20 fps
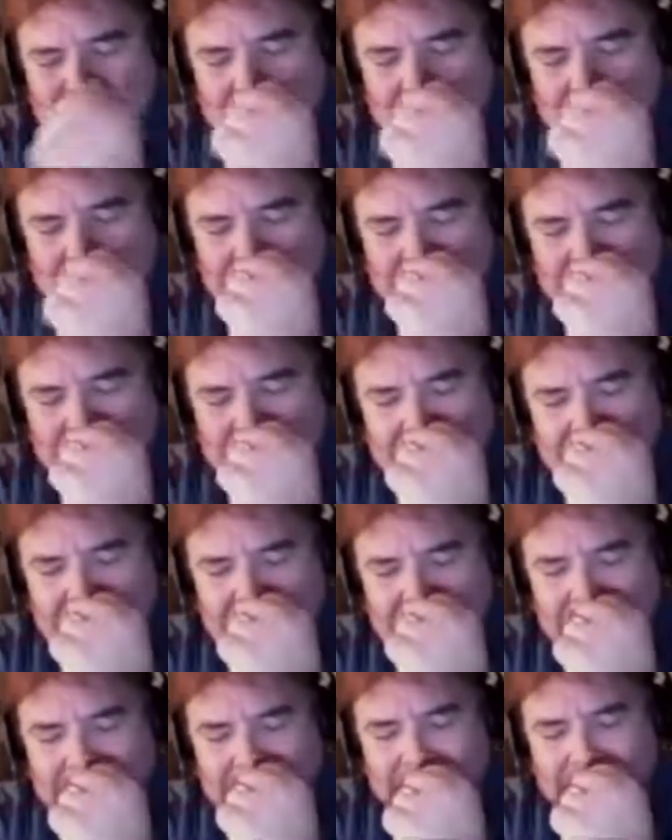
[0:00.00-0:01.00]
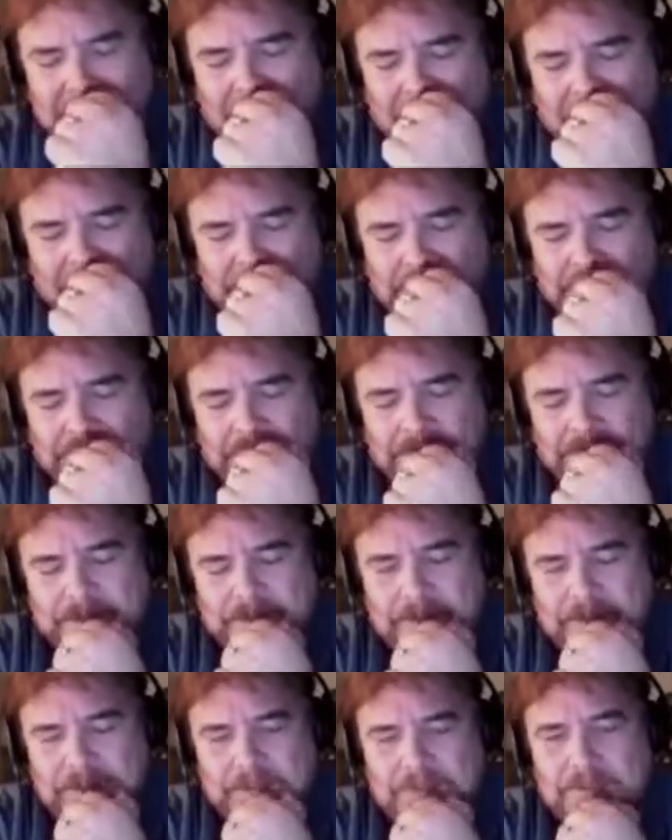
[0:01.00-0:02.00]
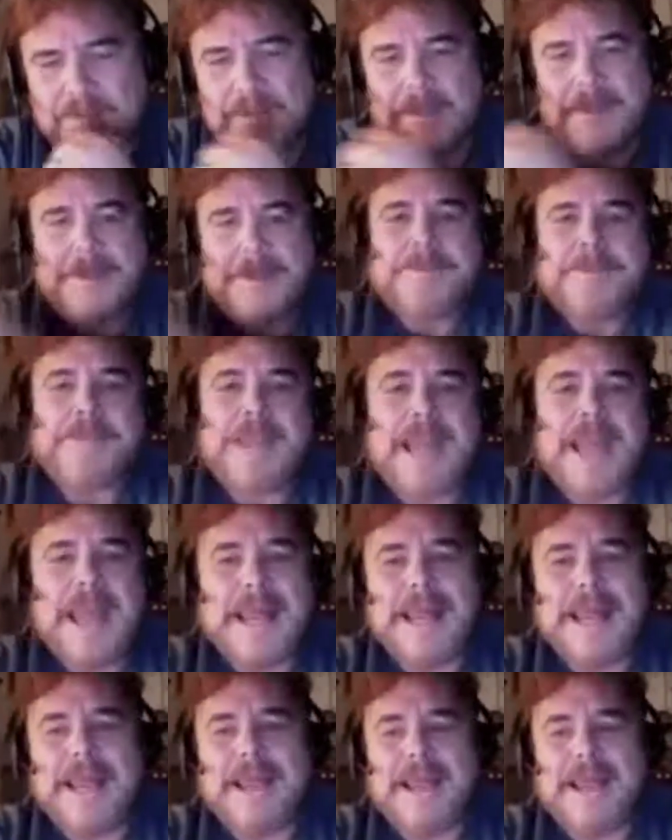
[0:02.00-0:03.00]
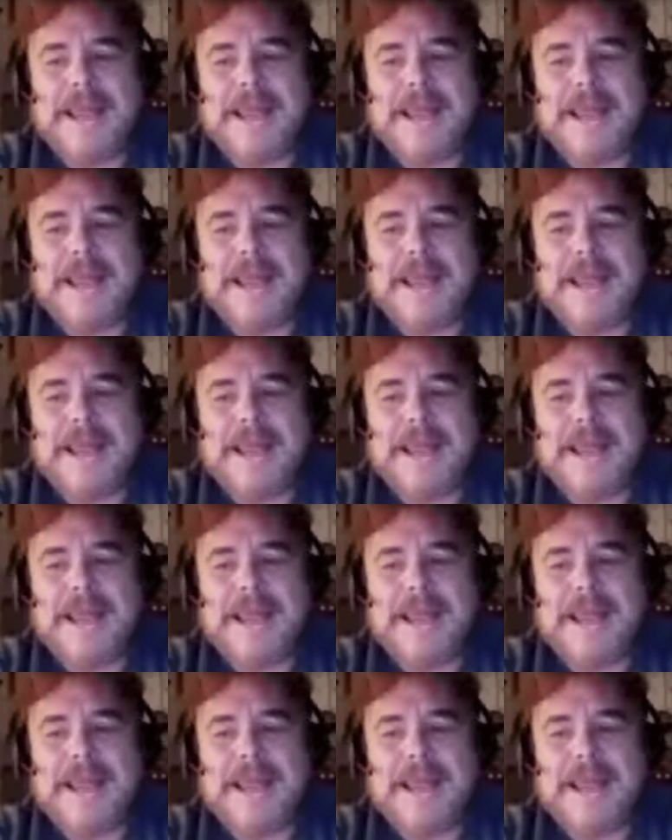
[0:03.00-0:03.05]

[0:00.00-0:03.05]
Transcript: You're talking about Anna Hayes,